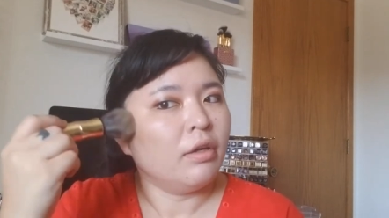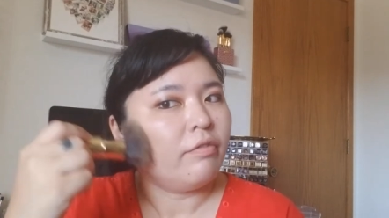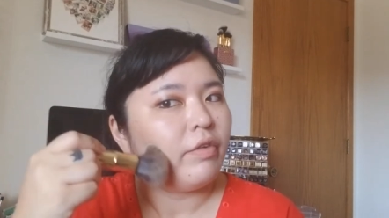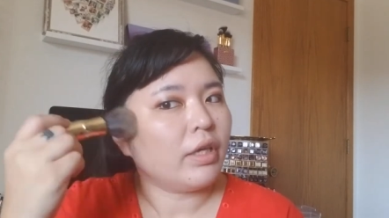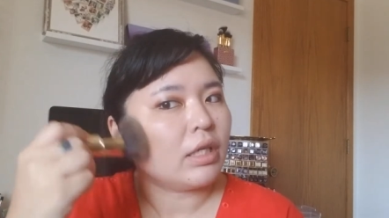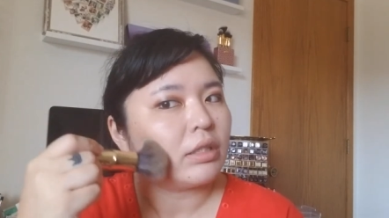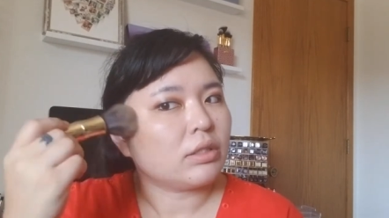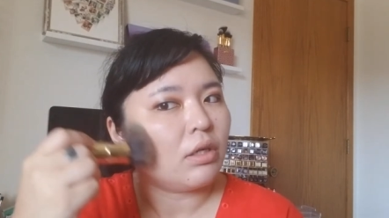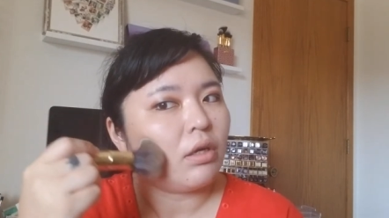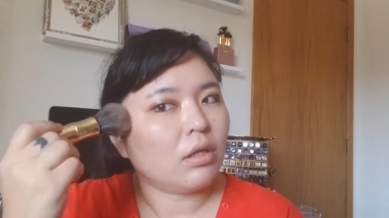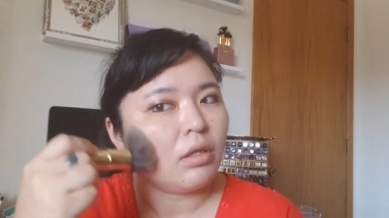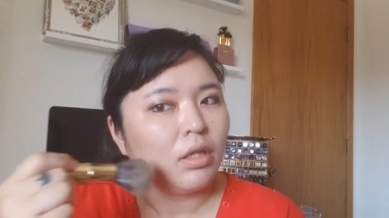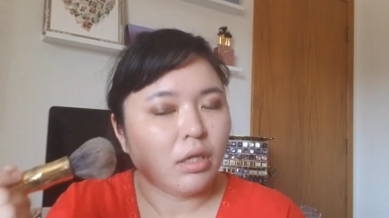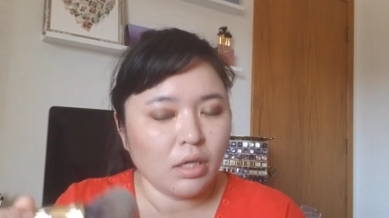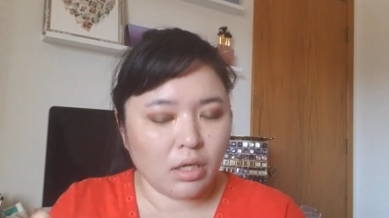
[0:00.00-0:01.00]
Vegas
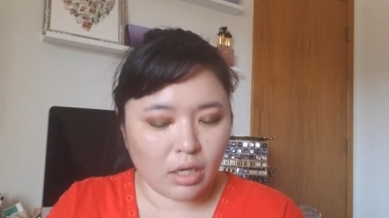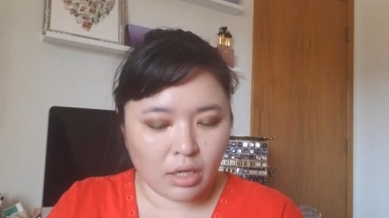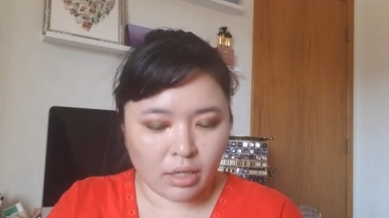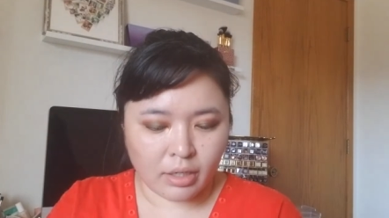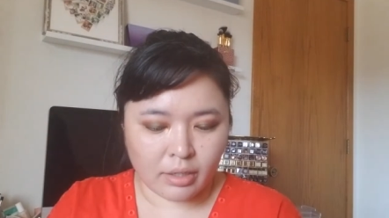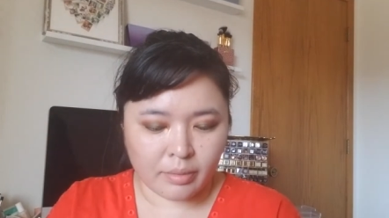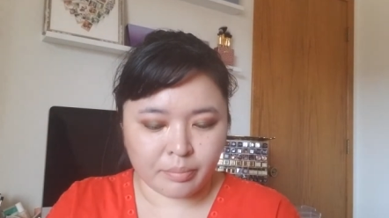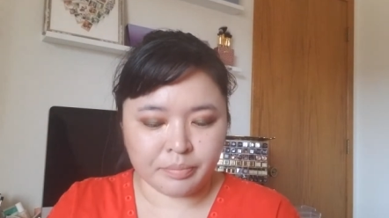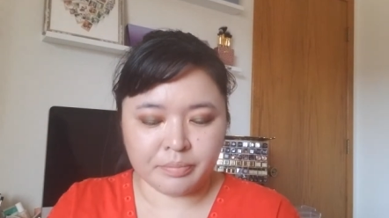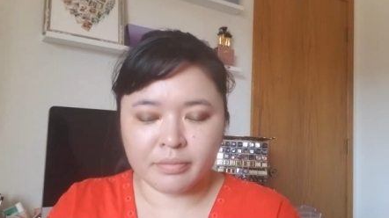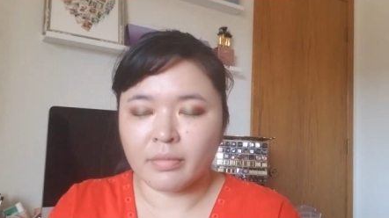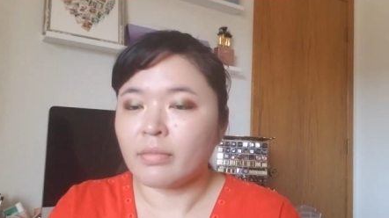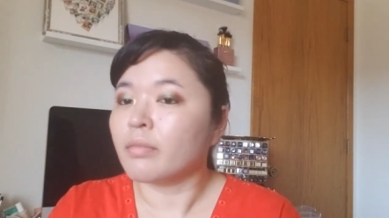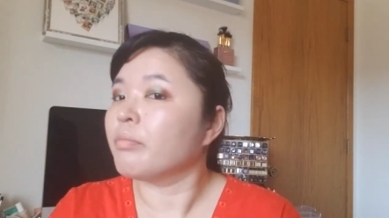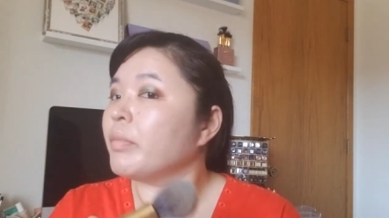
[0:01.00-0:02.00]
haul. Um,
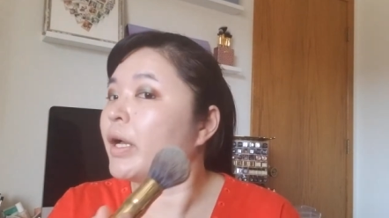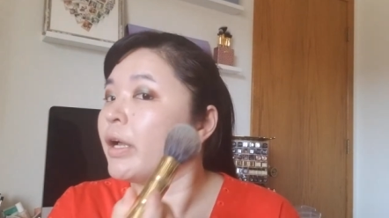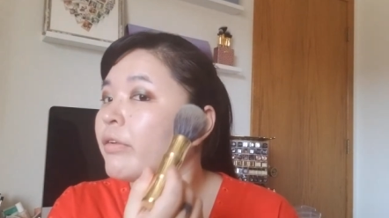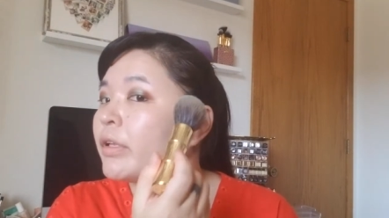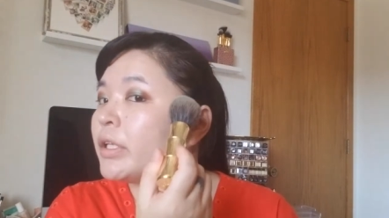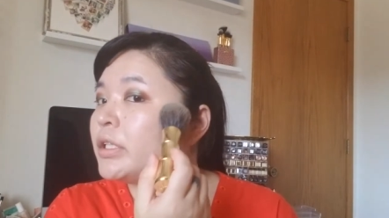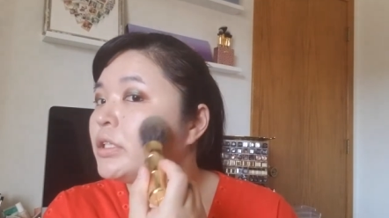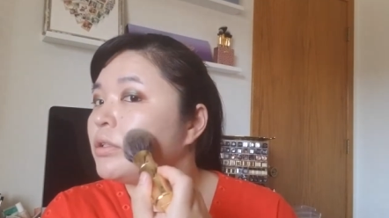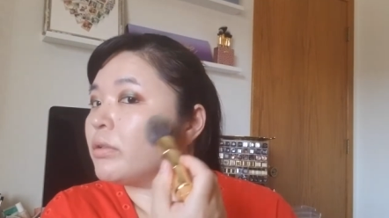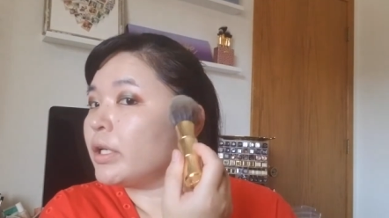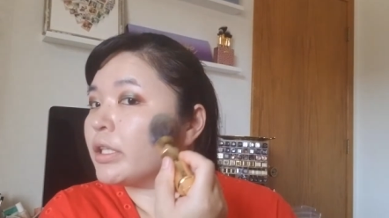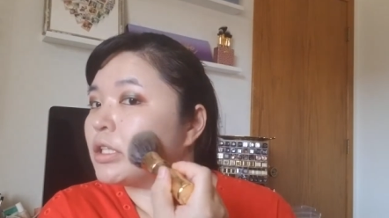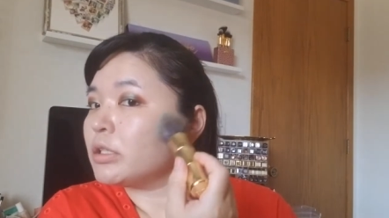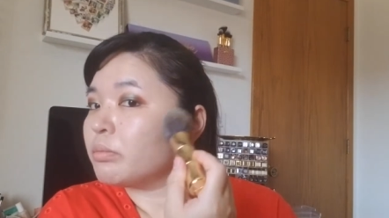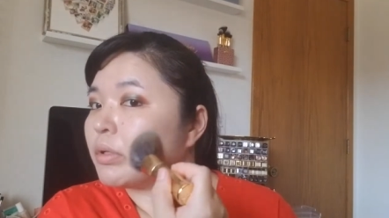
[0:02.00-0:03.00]
but I really do
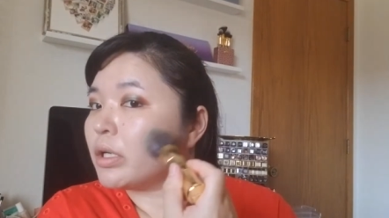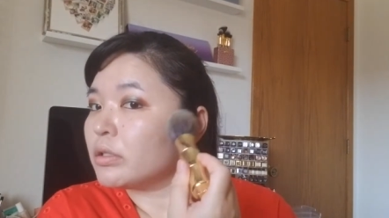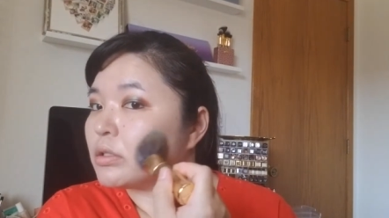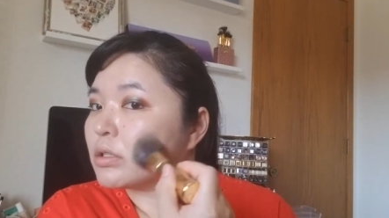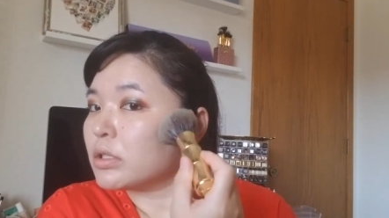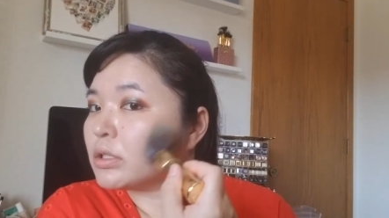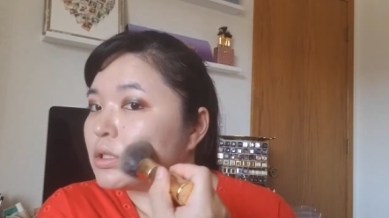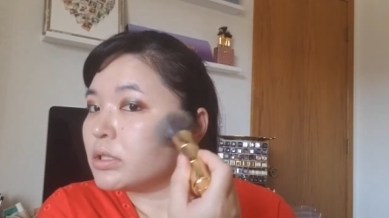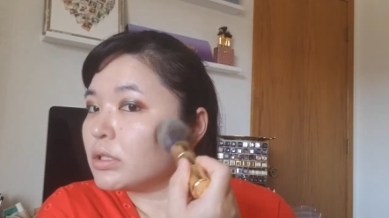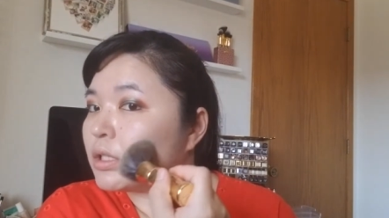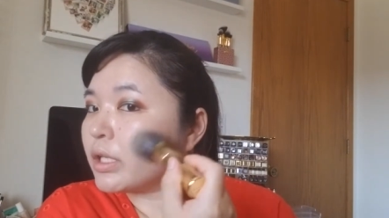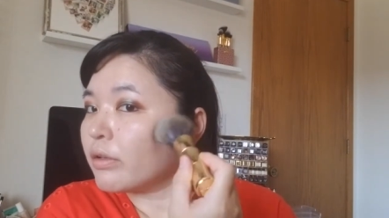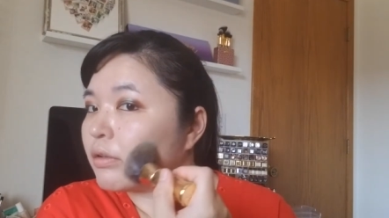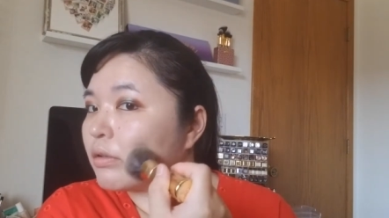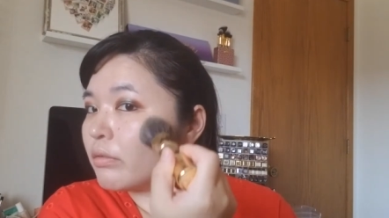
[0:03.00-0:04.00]
like this bronzer because it's
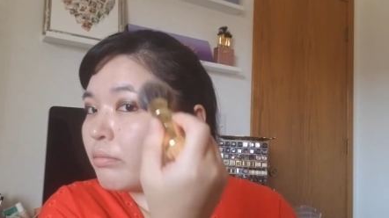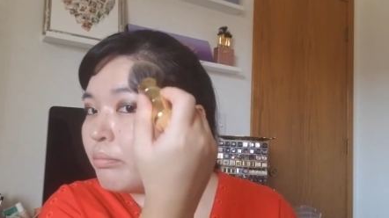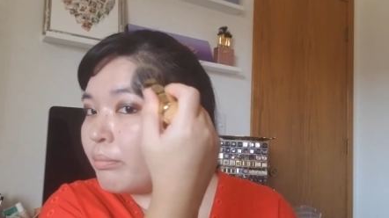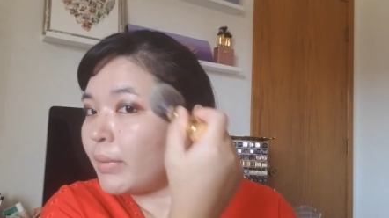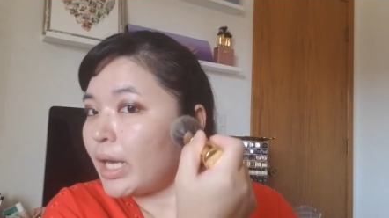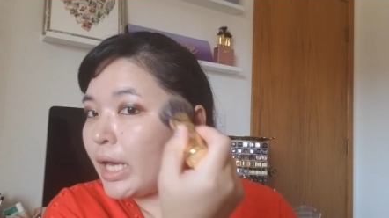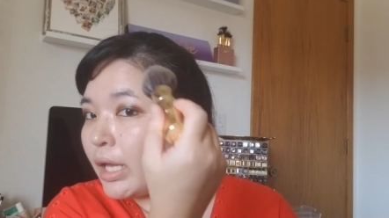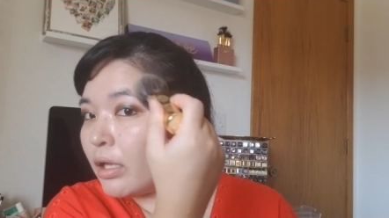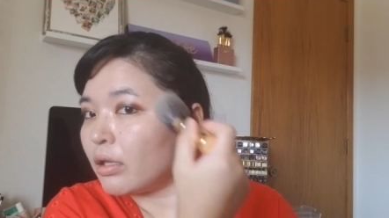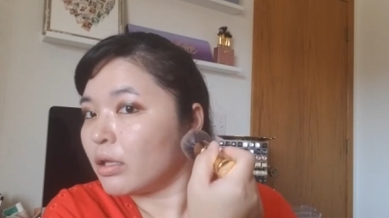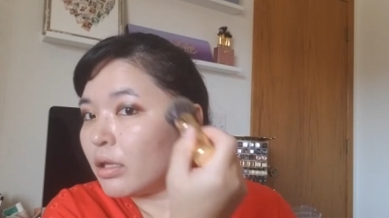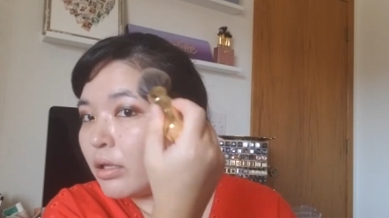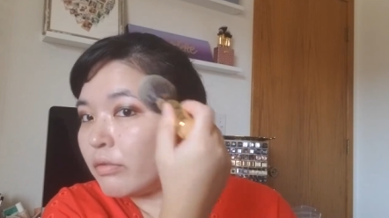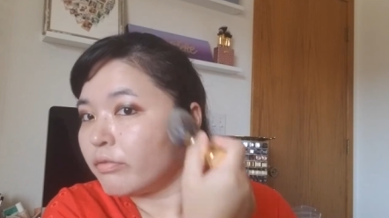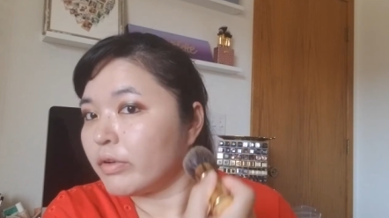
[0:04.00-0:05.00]
like matte
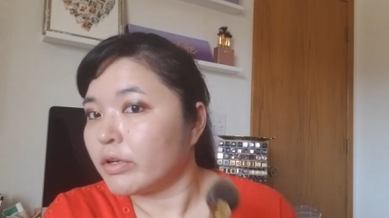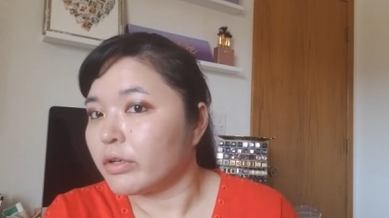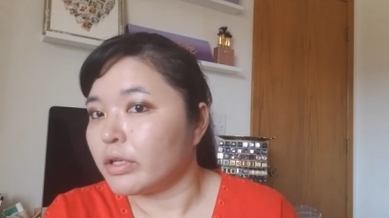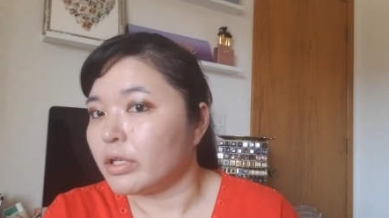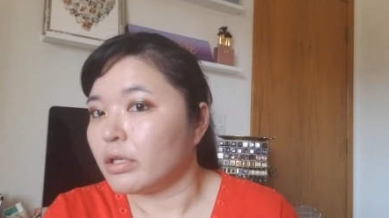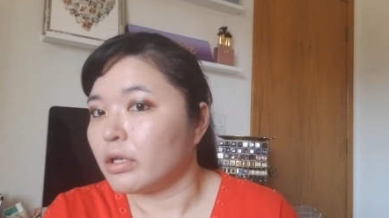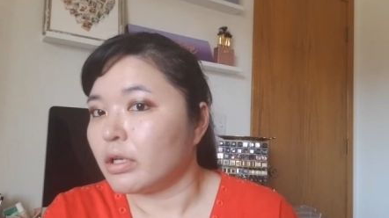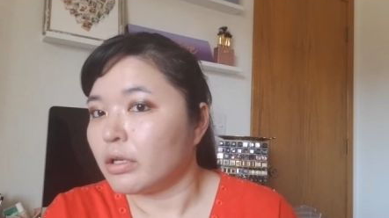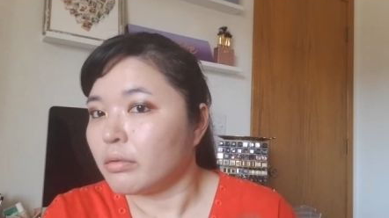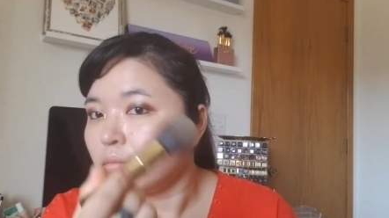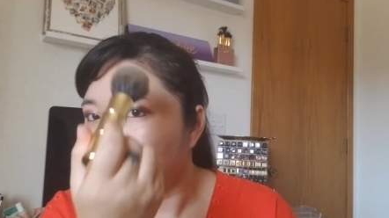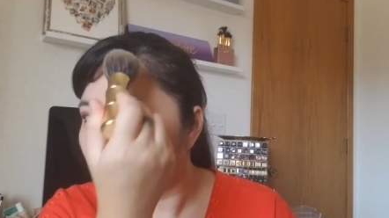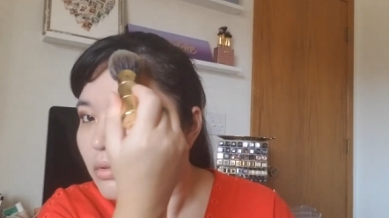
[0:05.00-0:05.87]
and very, um,